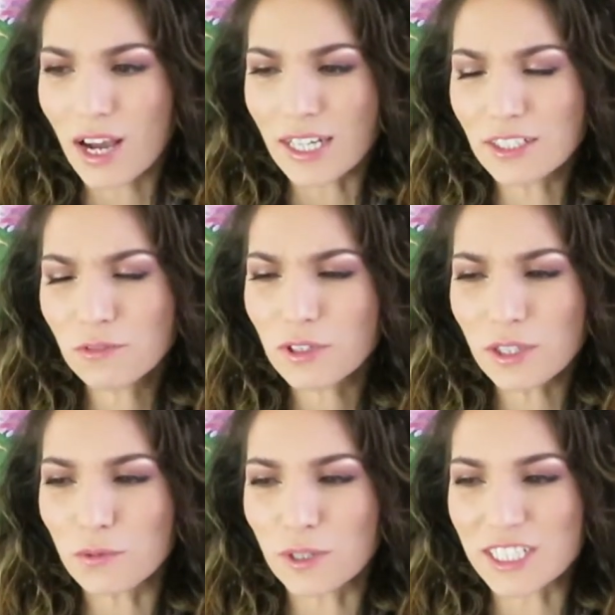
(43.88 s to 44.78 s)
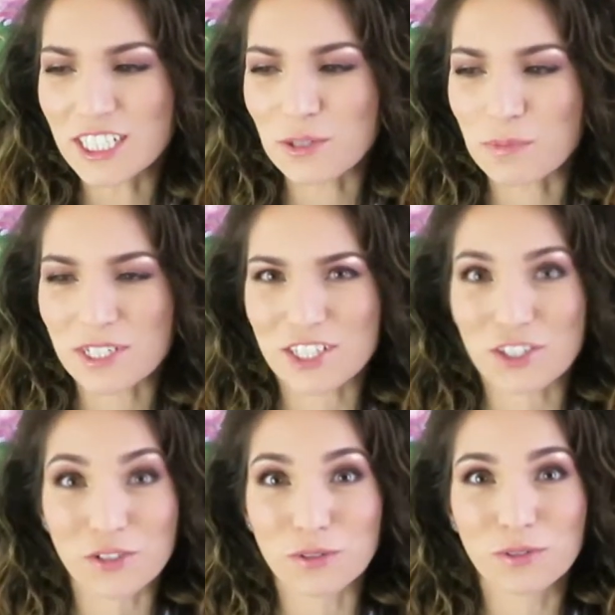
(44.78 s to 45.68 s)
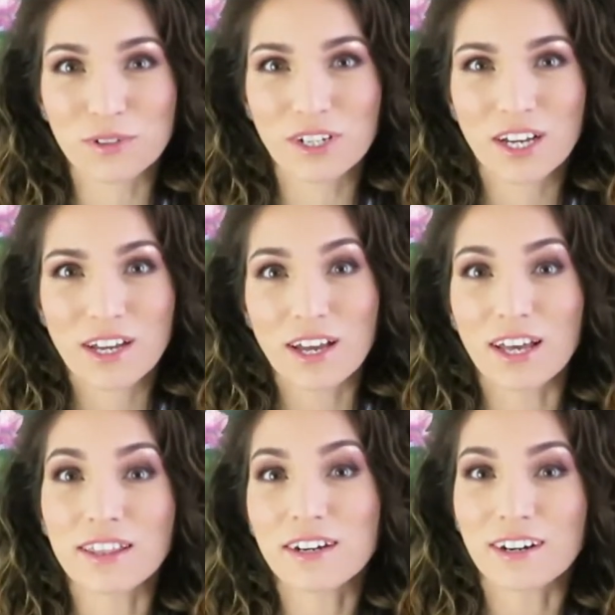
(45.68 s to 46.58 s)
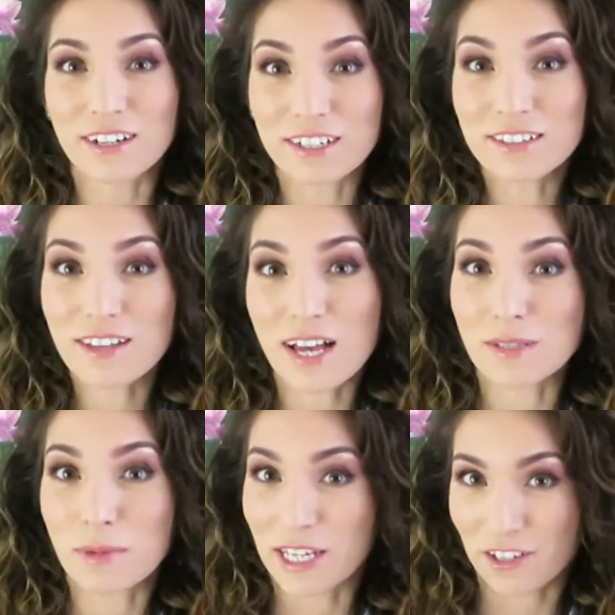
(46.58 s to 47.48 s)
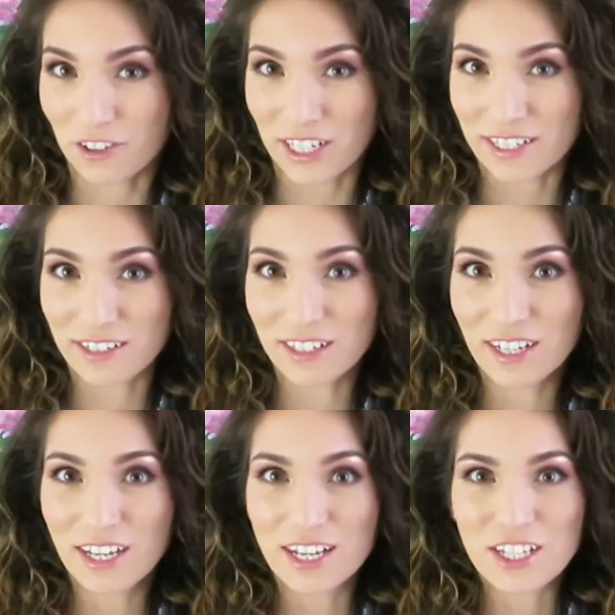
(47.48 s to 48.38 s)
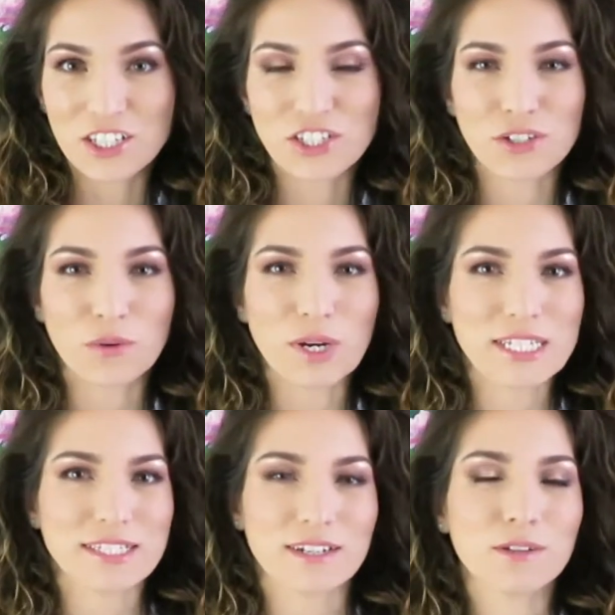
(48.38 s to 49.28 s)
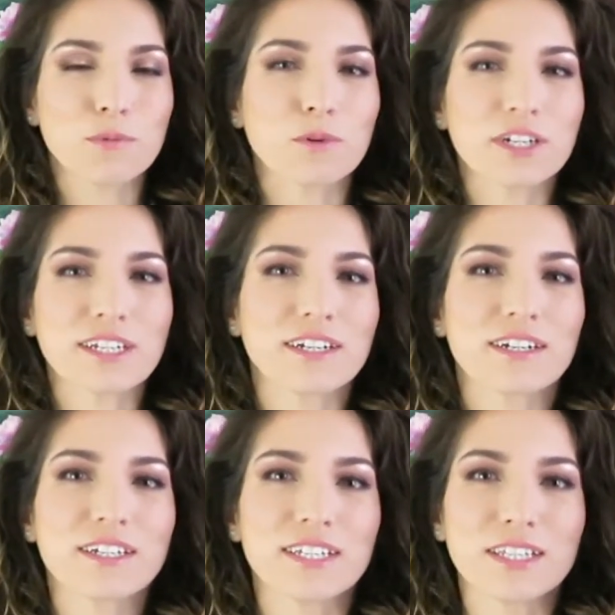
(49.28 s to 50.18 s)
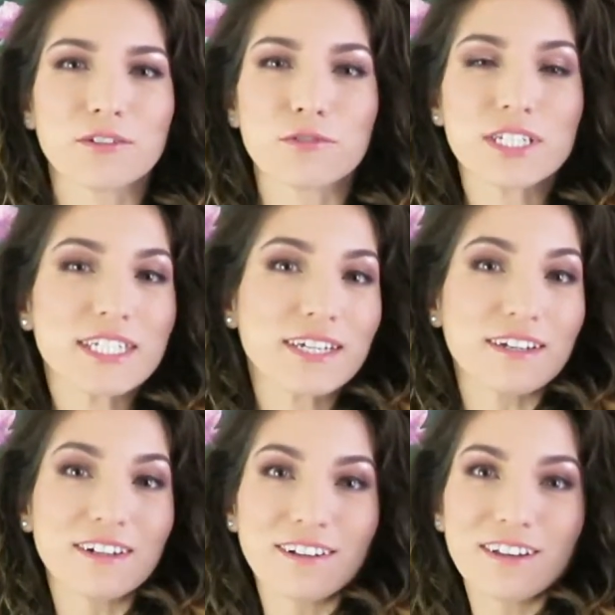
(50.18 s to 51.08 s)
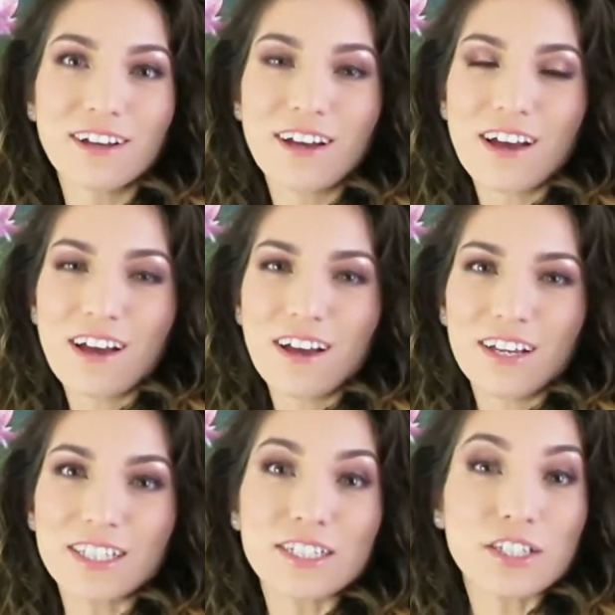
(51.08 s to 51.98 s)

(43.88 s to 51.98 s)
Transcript: I didn't really want to pursue an art as my career, so I started working in retail in a